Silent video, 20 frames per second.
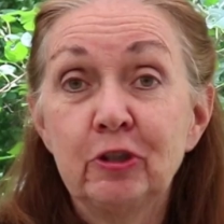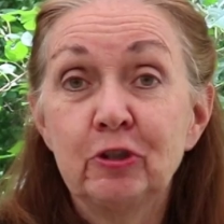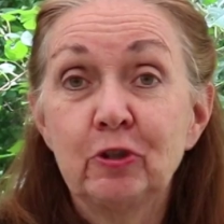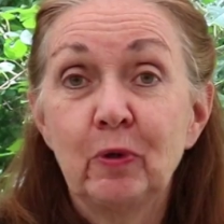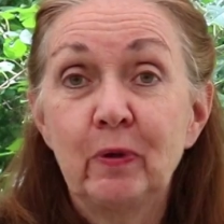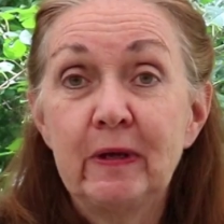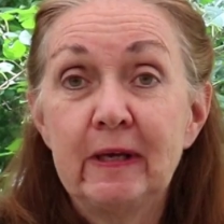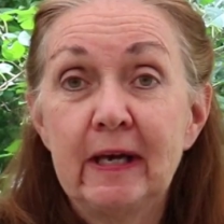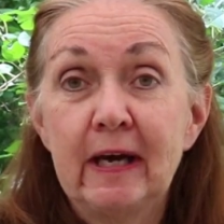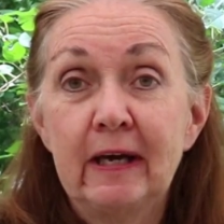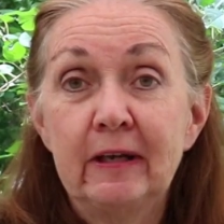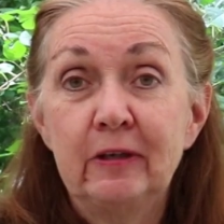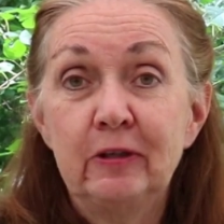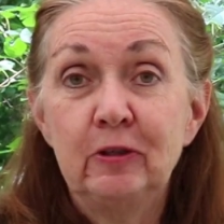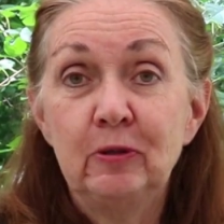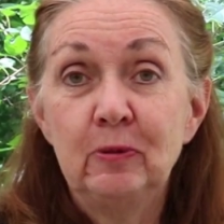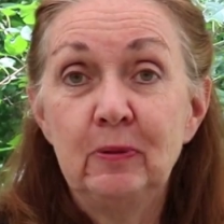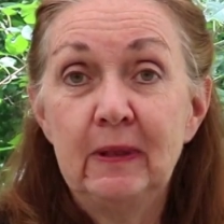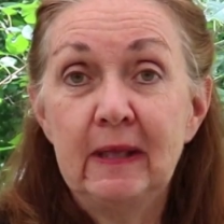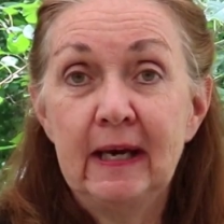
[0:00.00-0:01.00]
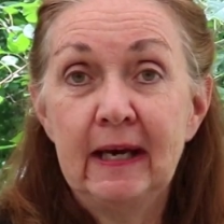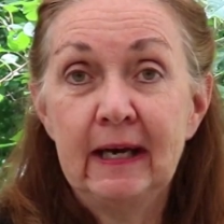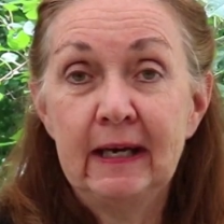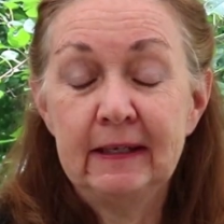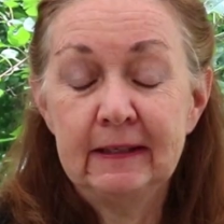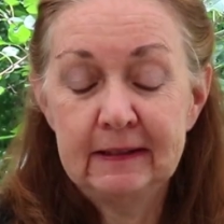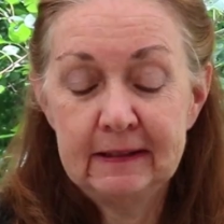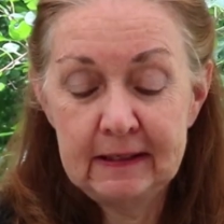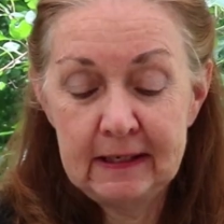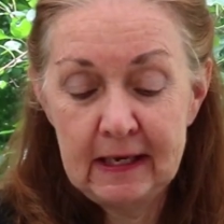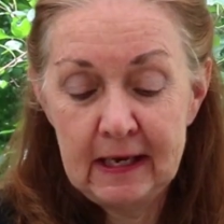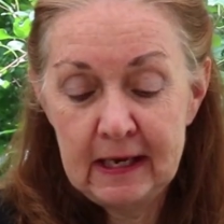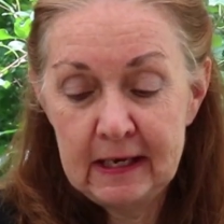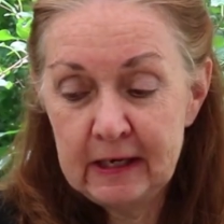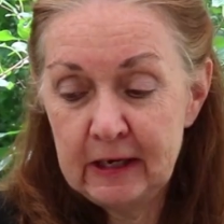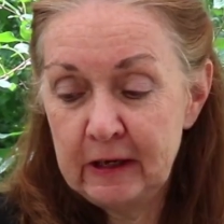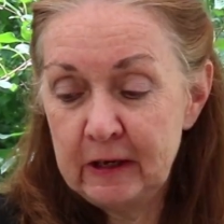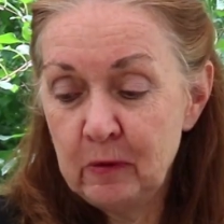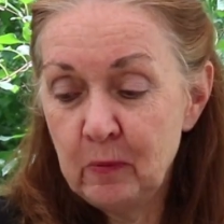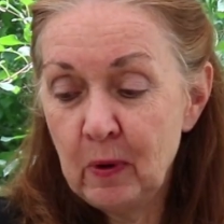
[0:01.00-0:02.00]
to show you how to do that.
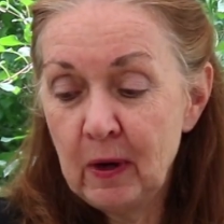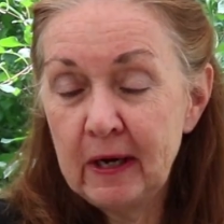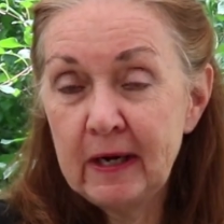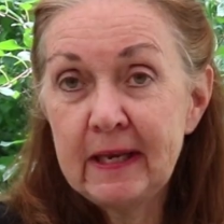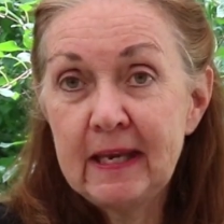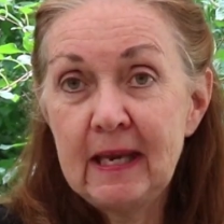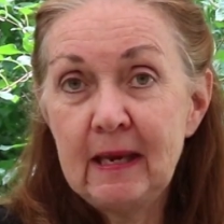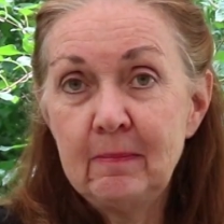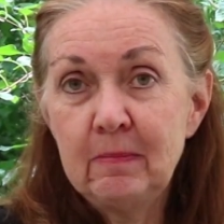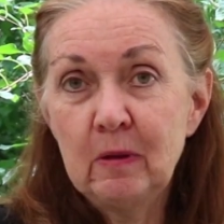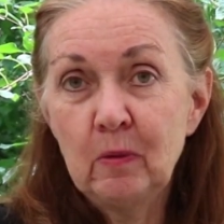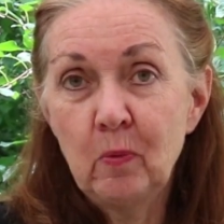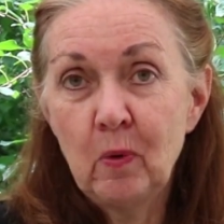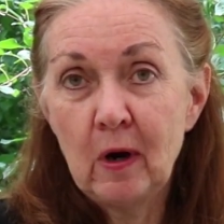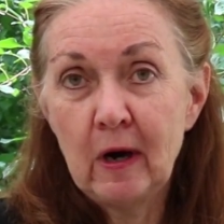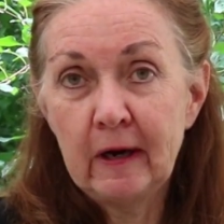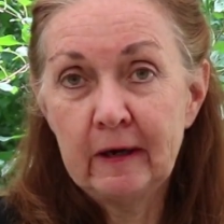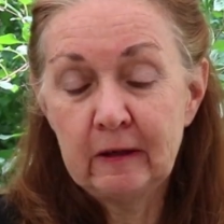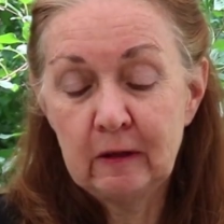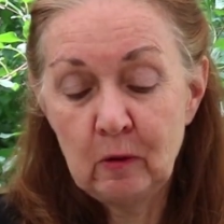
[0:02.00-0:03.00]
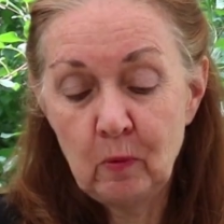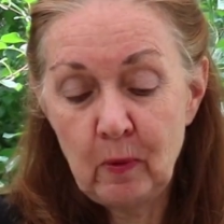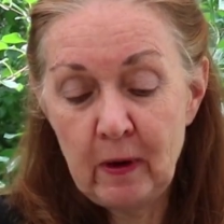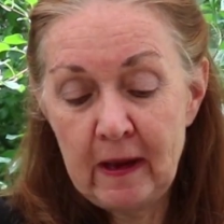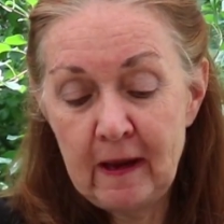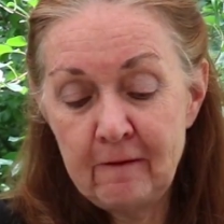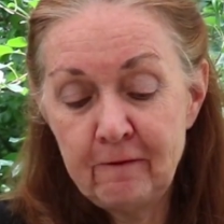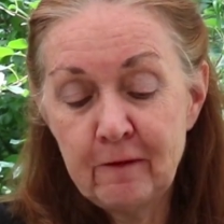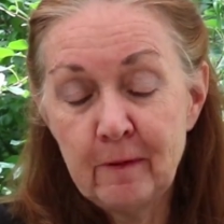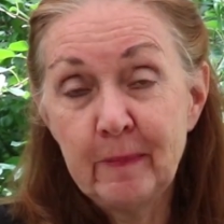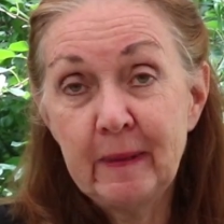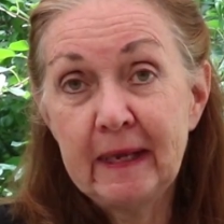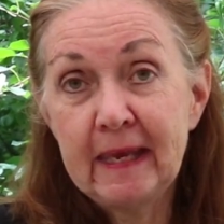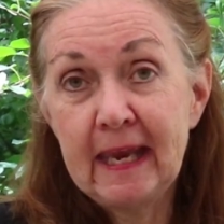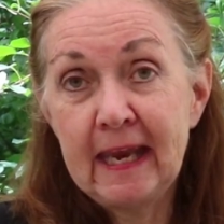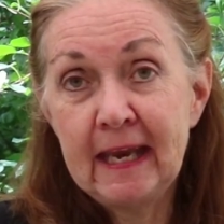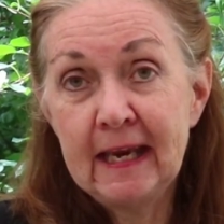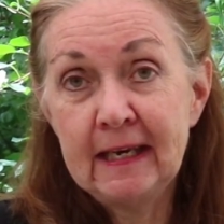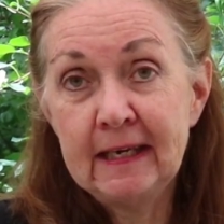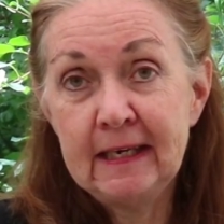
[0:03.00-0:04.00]
Now you want to keep the water away from the
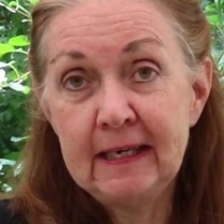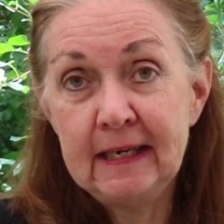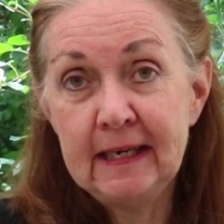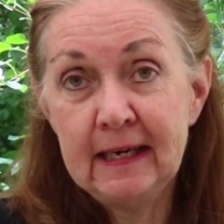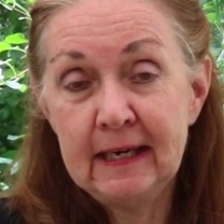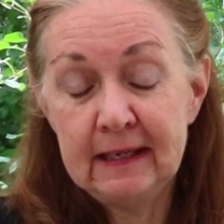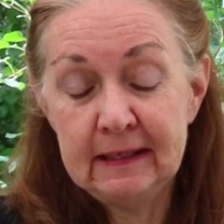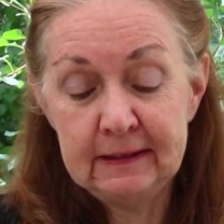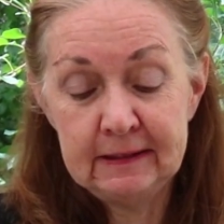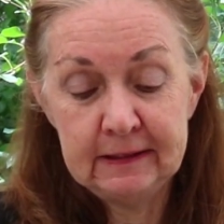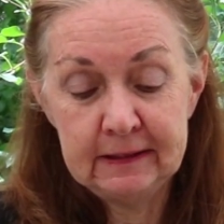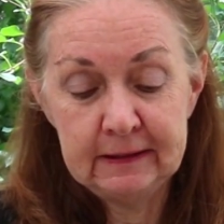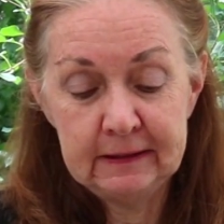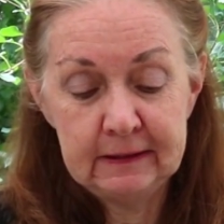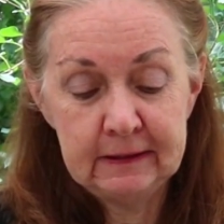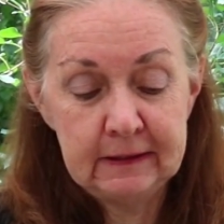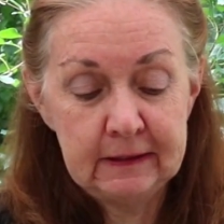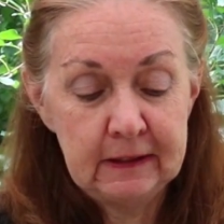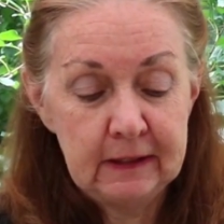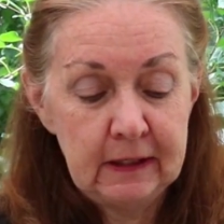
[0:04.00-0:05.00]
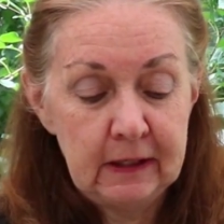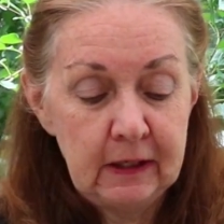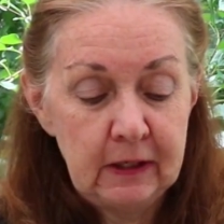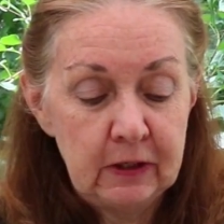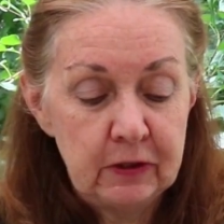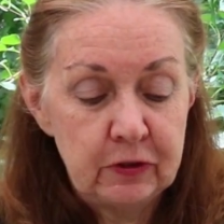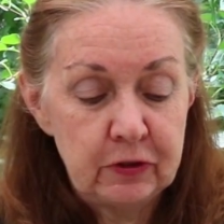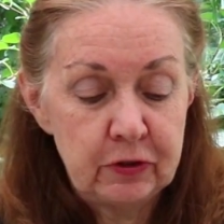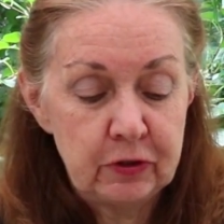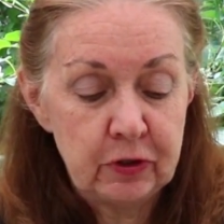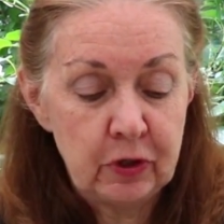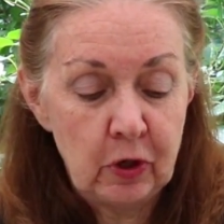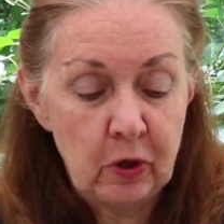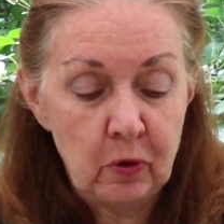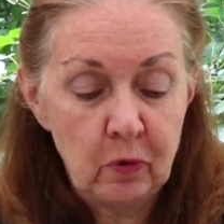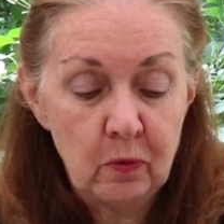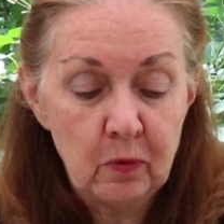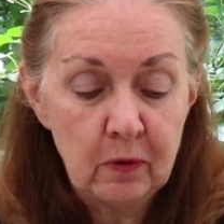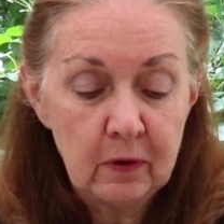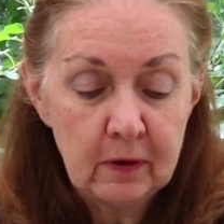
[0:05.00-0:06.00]
candy end.
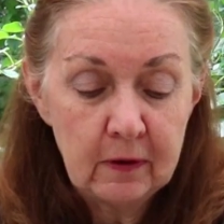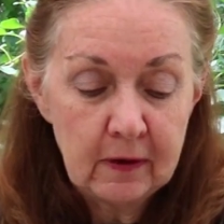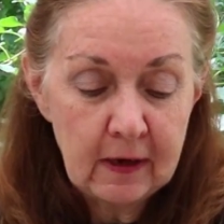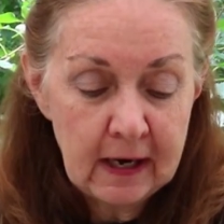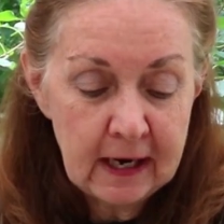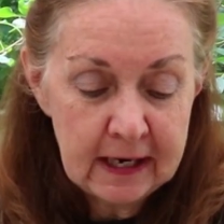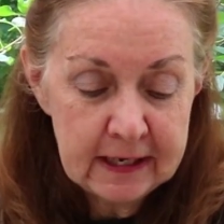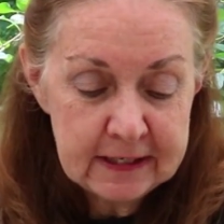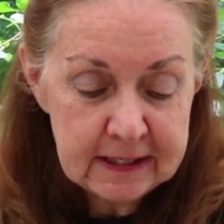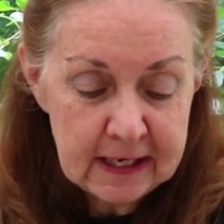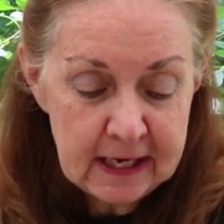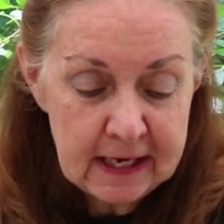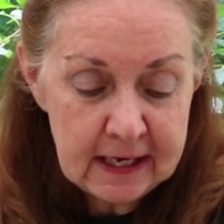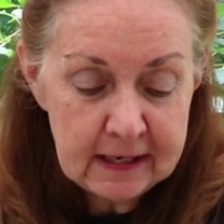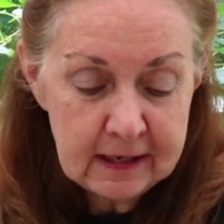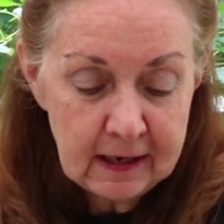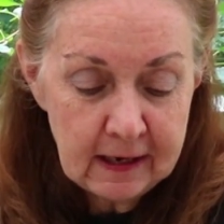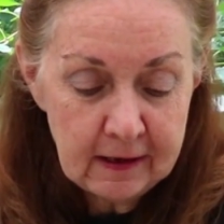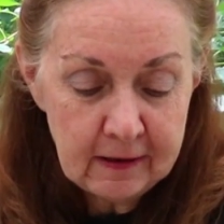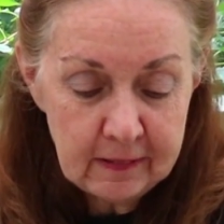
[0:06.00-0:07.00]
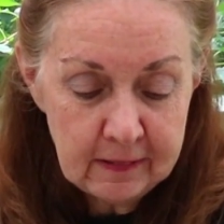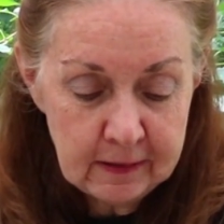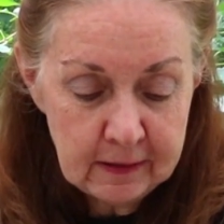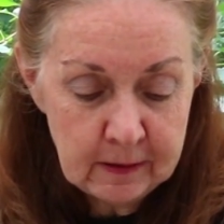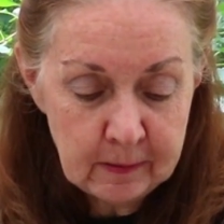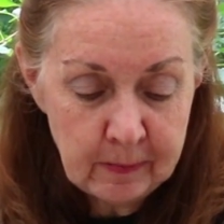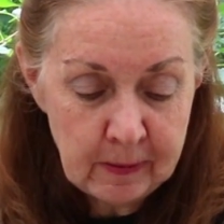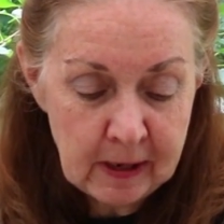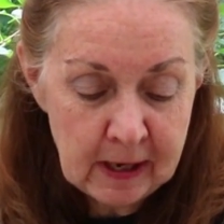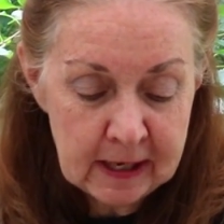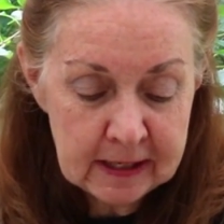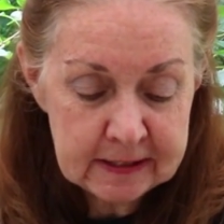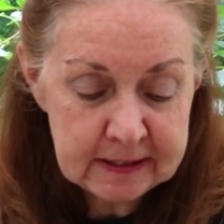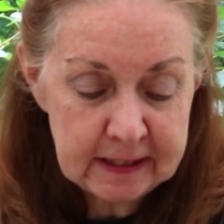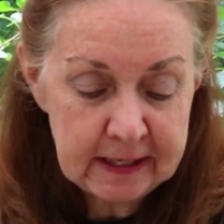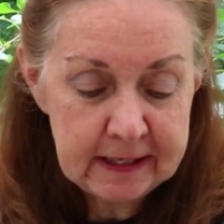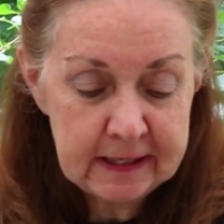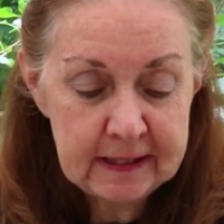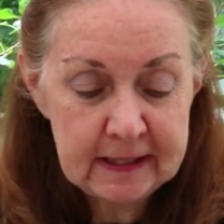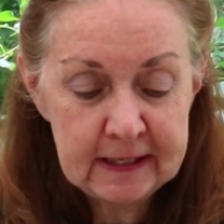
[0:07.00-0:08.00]
So I take the box
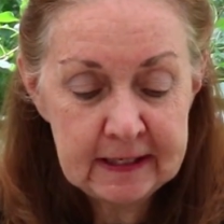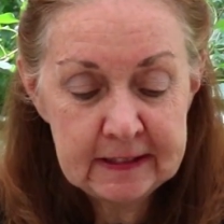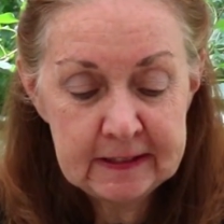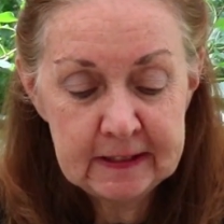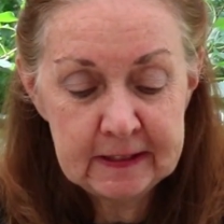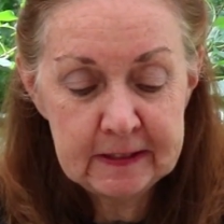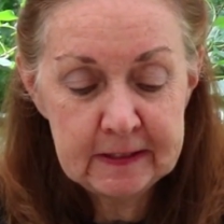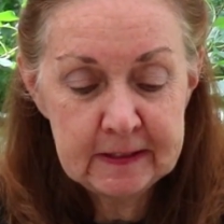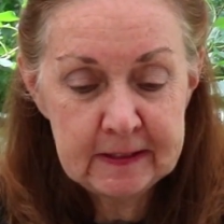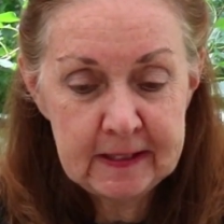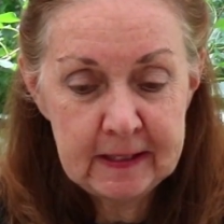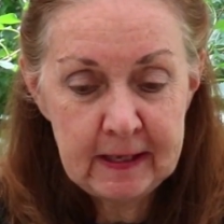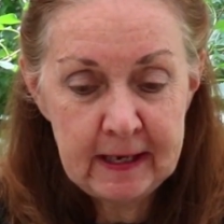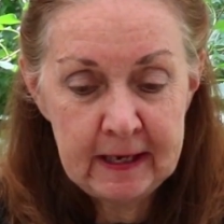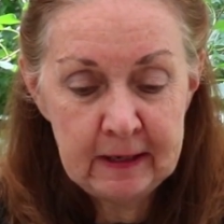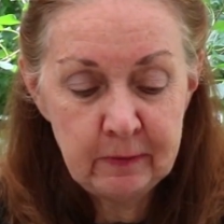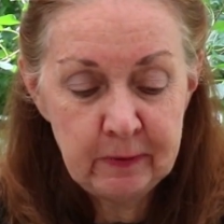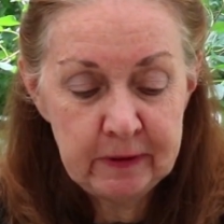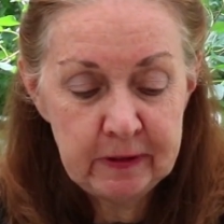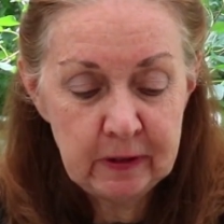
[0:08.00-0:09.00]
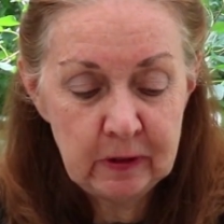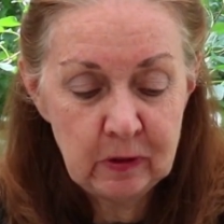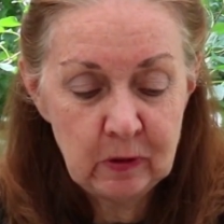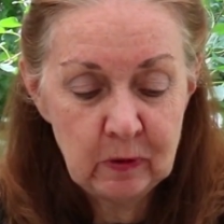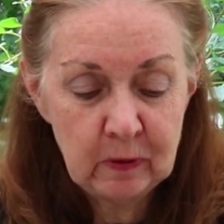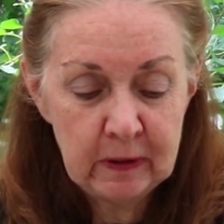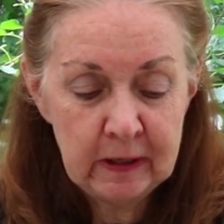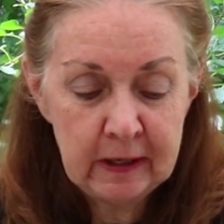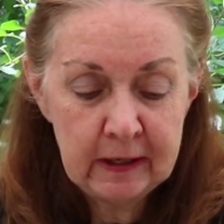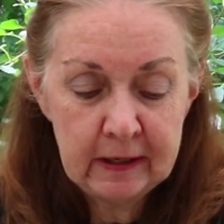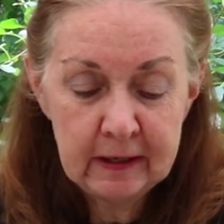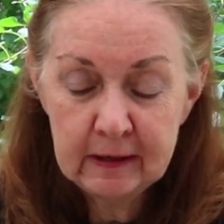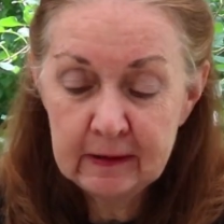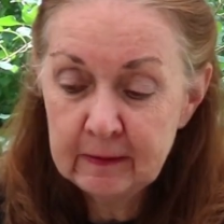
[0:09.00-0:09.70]
like this, this is the end with the cork.